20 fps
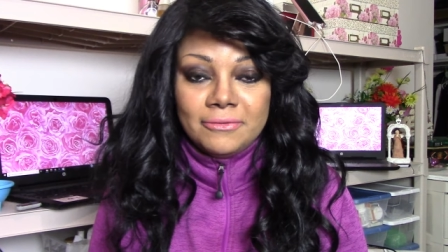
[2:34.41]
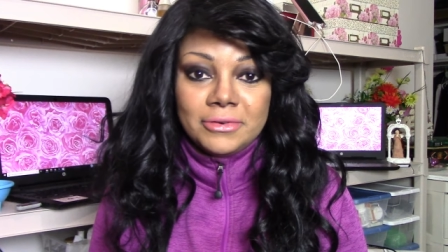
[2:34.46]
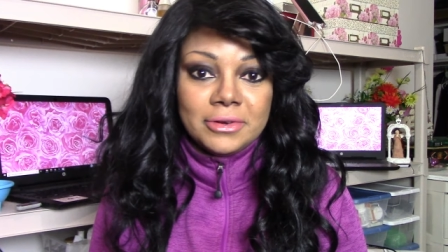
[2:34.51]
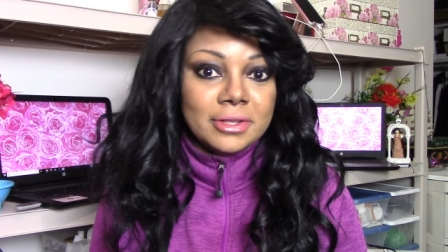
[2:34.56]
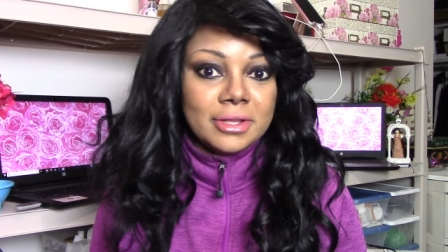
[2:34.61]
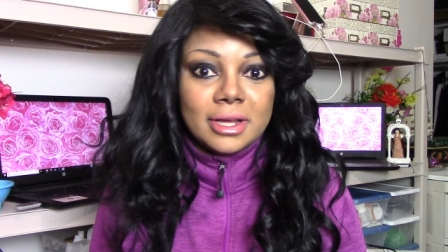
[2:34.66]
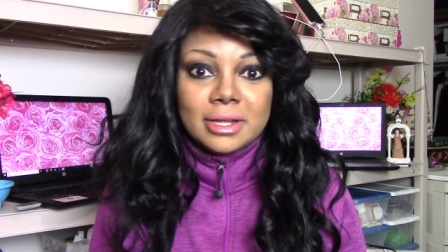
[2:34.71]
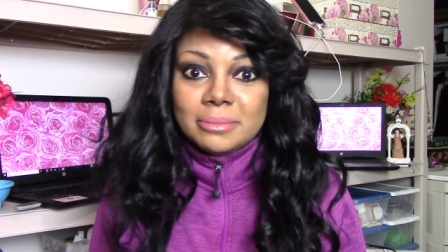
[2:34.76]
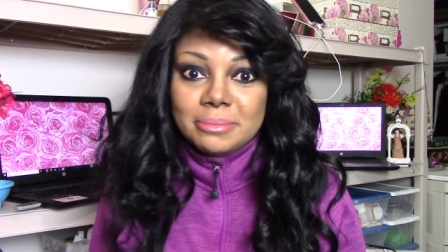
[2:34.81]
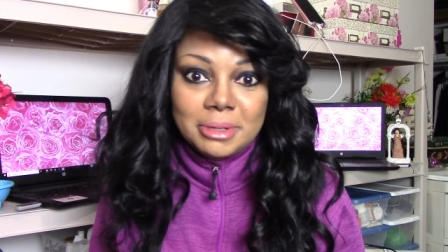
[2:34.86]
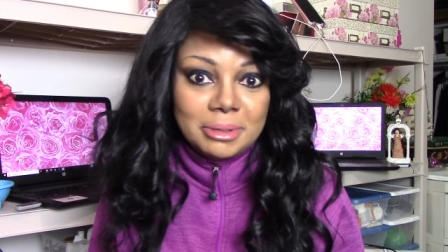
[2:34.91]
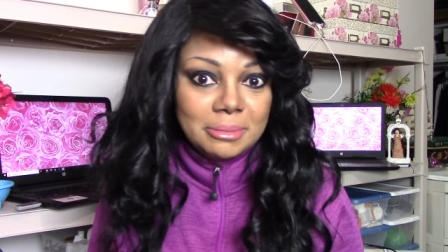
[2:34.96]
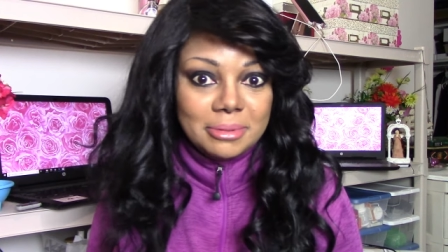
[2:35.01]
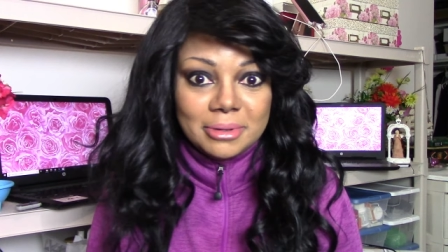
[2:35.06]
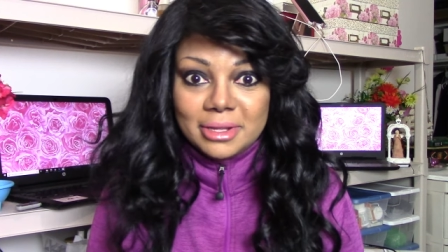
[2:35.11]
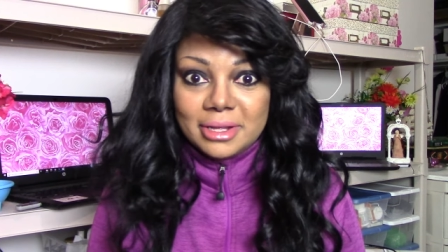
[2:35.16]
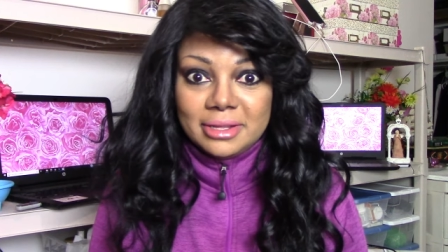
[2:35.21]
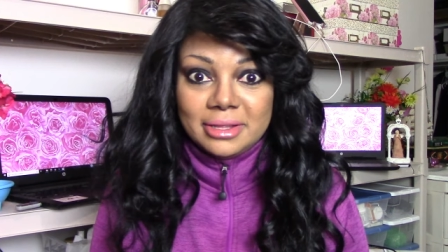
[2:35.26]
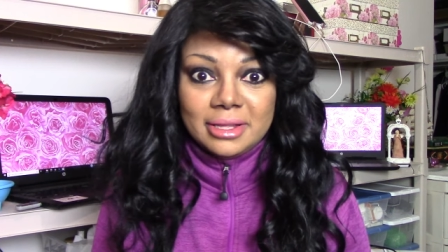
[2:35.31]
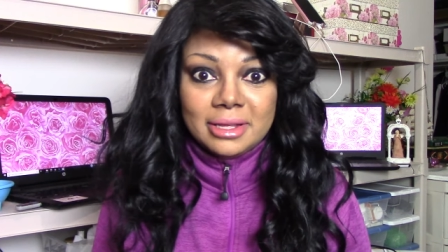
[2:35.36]
for a lot of
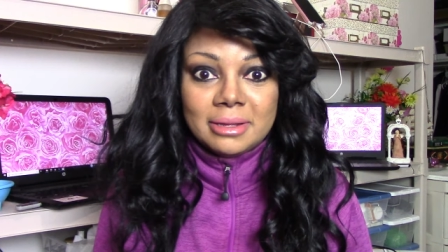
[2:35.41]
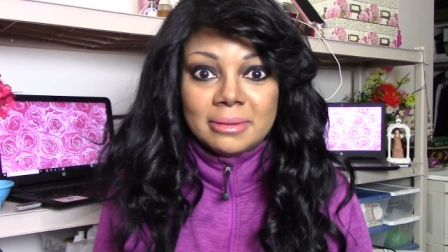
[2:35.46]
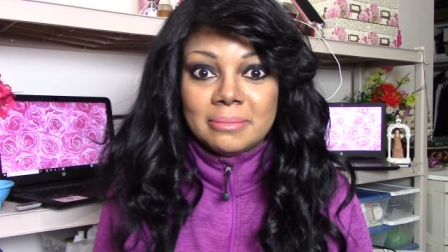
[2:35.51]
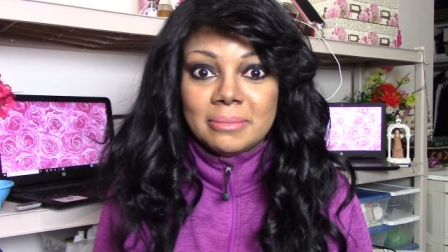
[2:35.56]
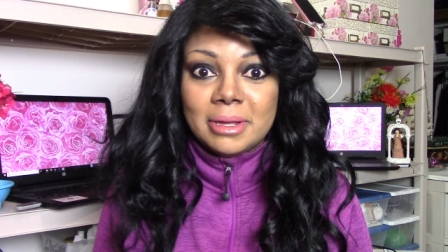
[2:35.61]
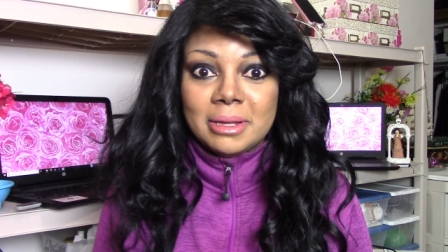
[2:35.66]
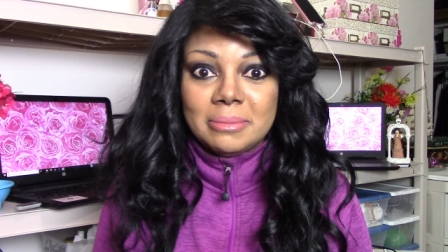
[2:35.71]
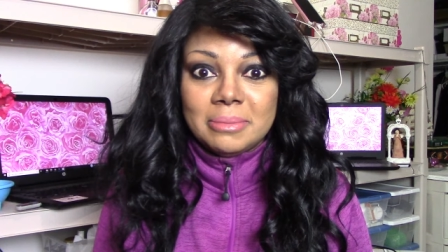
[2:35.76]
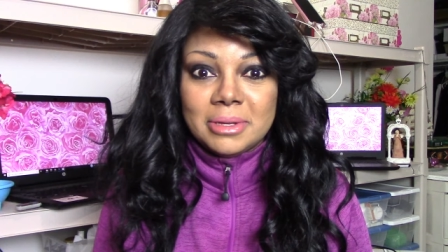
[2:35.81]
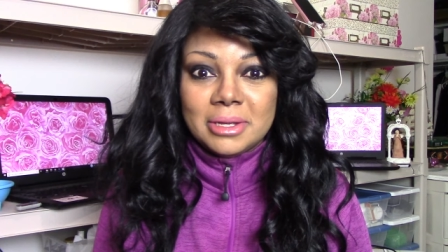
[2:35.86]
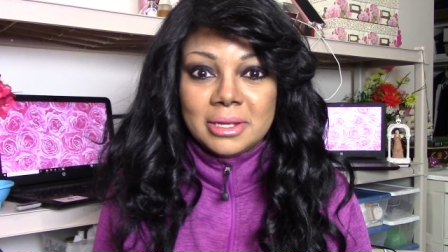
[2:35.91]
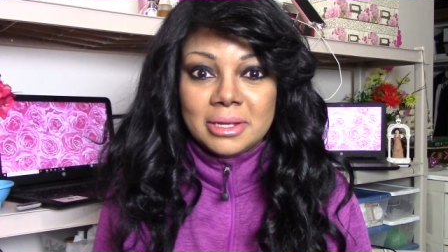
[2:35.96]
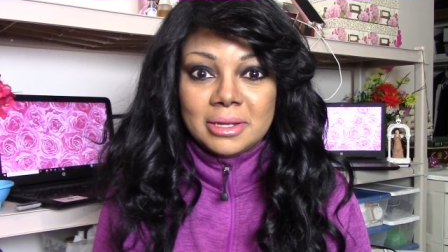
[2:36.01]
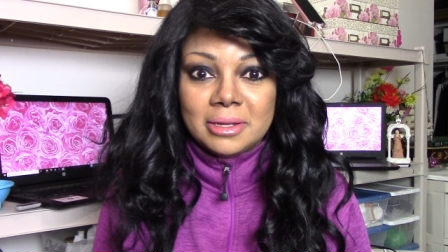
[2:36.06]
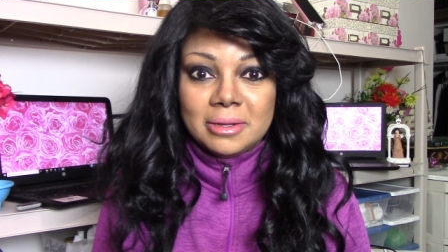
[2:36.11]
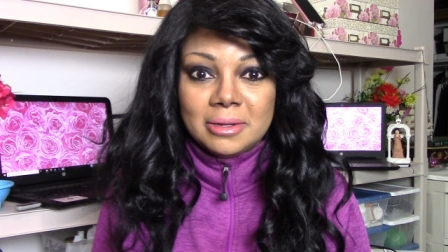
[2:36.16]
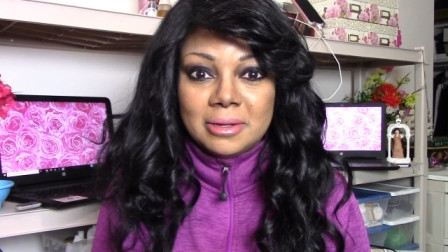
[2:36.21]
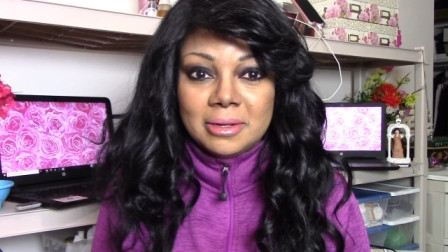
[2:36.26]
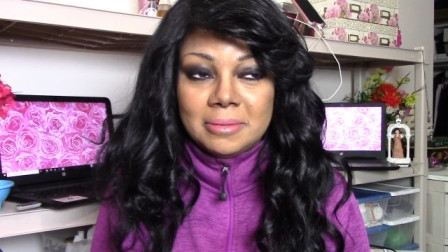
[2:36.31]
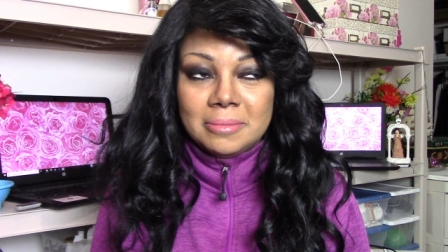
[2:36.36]
people, I think
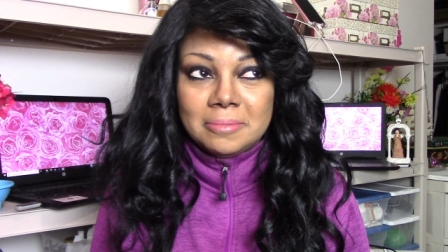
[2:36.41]
maybe